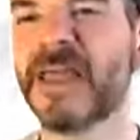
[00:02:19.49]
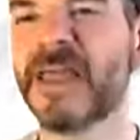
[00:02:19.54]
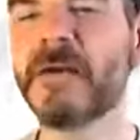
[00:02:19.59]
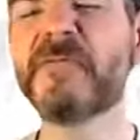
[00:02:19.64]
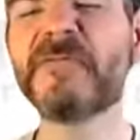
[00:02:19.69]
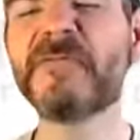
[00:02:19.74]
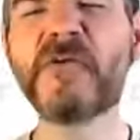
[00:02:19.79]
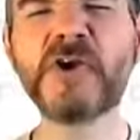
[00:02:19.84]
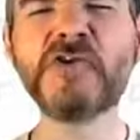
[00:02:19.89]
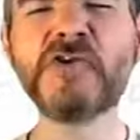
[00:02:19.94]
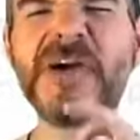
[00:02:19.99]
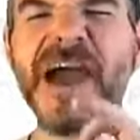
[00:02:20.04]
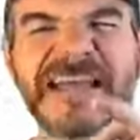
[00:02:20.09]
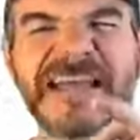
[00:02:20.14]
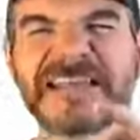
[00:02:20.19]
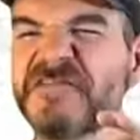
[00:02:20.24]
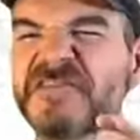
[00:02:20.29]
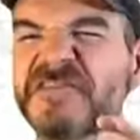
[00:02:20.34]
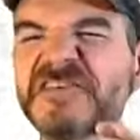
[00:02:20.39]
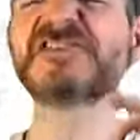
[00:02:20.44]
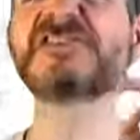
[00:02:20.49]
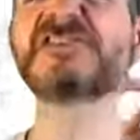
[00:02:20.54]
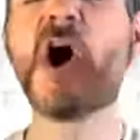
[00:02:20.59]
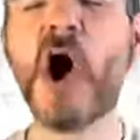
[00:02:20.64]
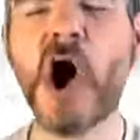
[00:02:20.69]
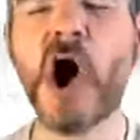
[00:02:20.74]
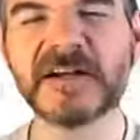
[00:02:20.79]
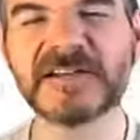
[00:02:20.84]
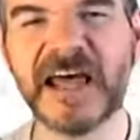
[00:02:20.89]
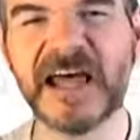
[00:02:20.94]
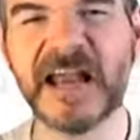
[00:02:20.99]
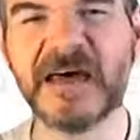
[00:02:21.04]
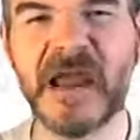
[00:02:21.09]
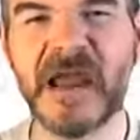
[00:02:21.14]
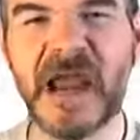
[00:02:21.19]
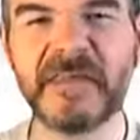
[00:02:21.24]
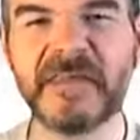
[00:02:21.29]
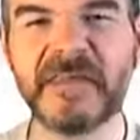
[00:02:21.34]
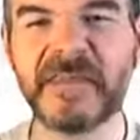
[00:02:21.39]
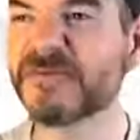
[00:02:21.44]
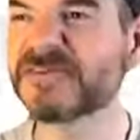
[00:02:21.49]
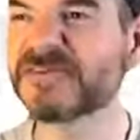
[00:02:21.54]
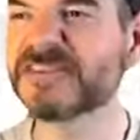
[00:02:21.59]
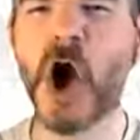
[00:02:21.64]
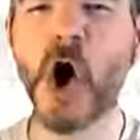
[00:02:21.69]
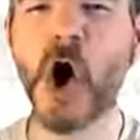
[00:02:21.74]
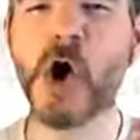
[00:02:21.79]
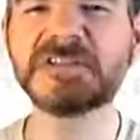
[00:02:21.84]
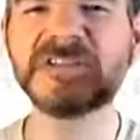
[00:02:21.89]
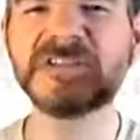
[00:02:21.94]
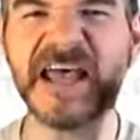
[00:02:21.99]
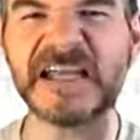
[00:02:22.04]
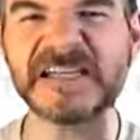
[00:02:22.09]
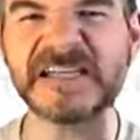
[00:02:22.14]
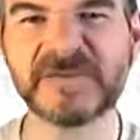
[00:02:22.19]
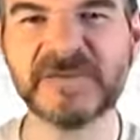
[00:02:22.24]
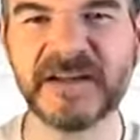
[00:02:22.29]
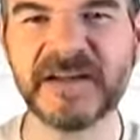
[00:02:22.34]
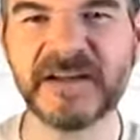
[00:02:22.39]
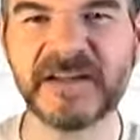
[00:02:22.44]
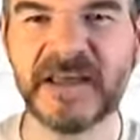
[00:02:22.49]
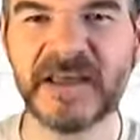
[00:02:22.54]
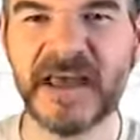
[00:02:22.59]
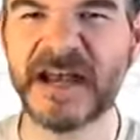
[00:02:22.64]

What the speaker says: And before you guys even start telling me that was the Old Testament